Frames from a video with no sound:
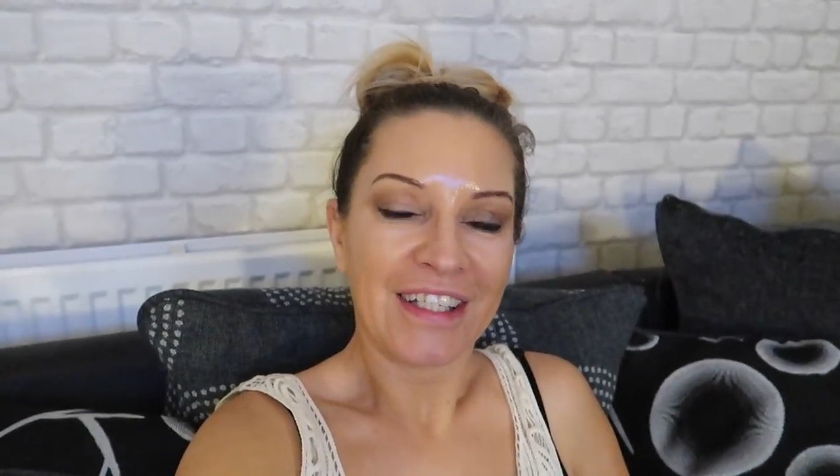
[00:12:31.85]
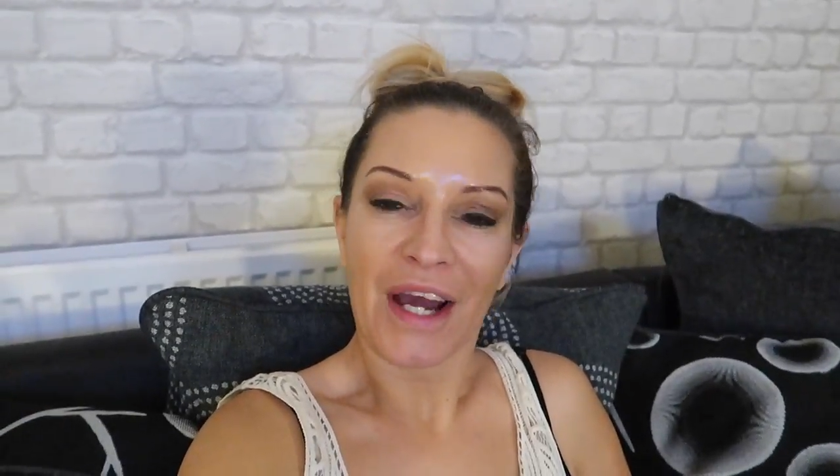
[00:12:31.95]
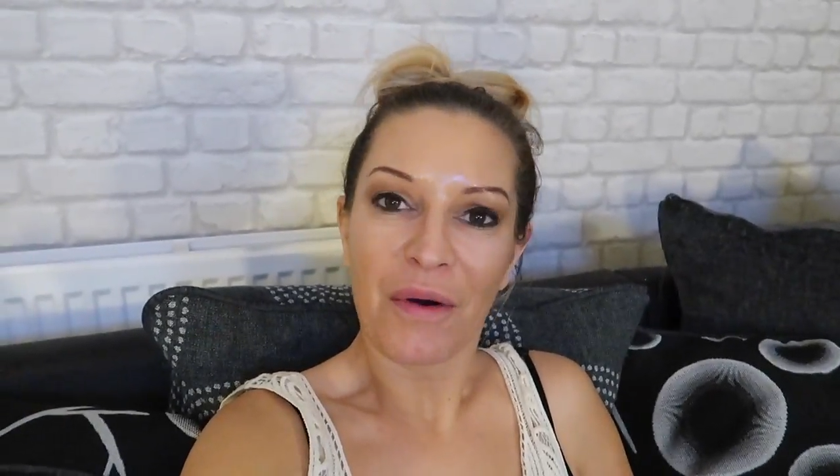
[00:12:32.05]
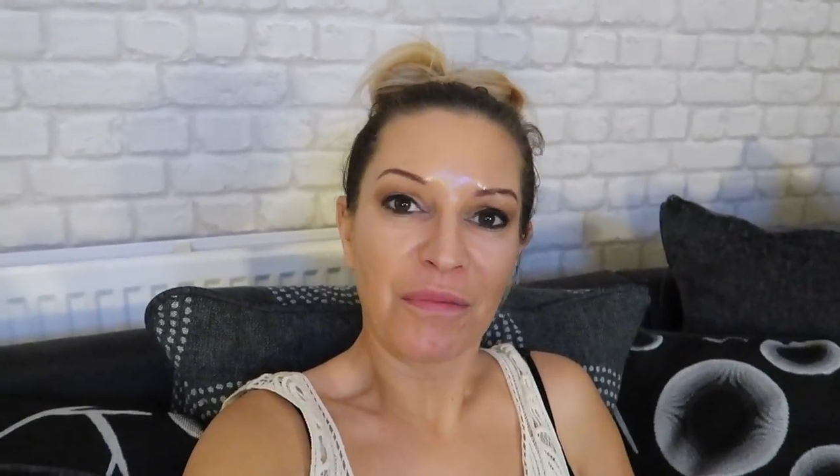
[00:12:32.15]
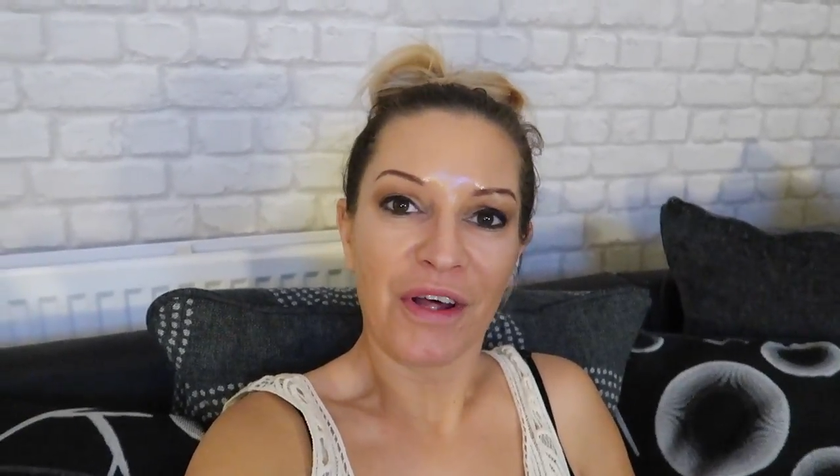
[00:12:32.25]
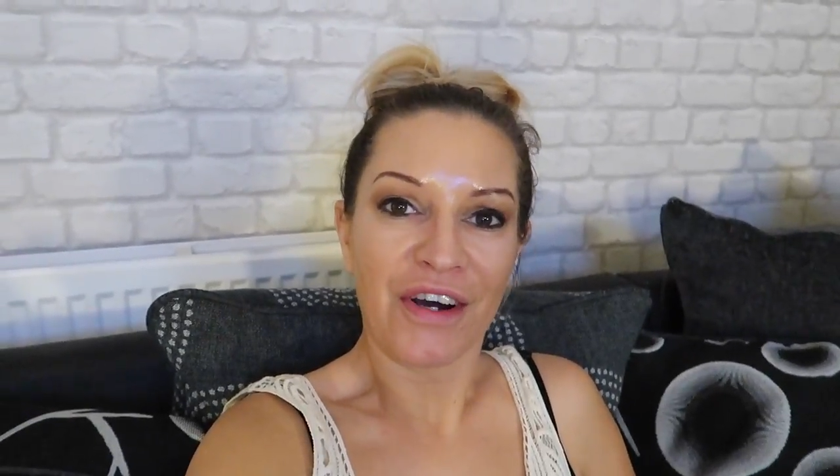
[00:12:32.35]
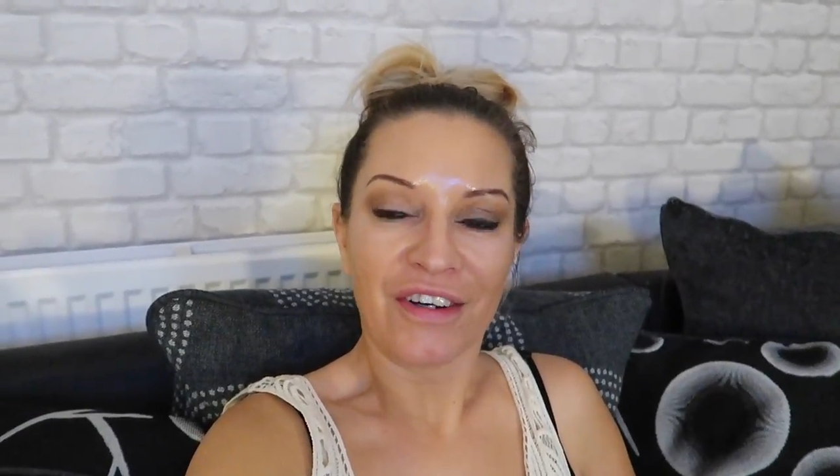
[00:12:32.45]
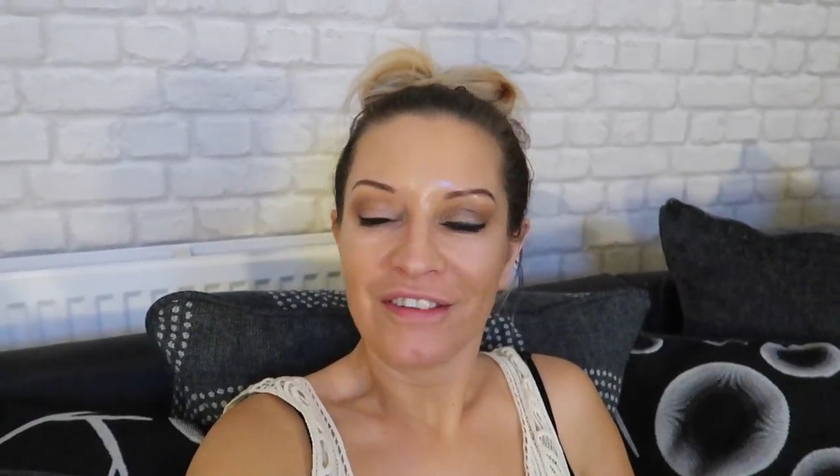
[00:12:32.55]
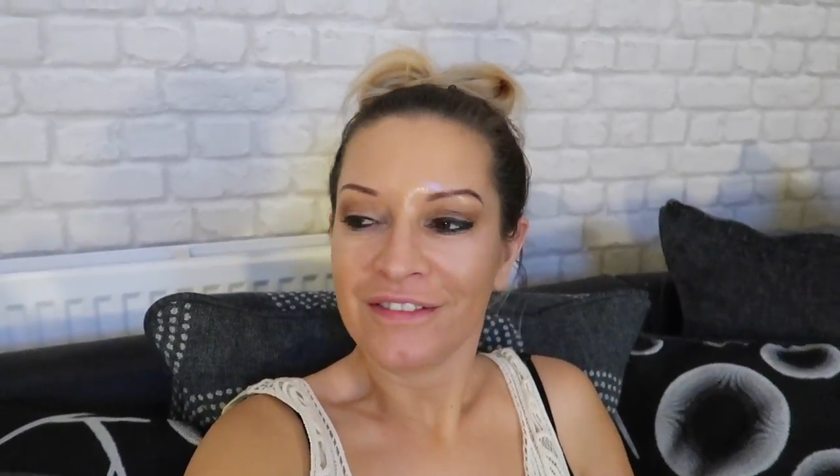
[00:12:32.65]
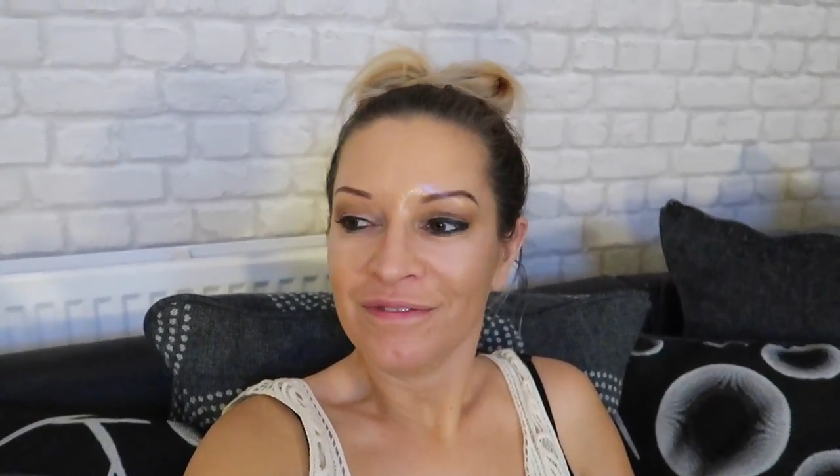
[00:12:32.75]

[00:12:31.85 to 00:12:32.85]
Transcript: Now I'm not.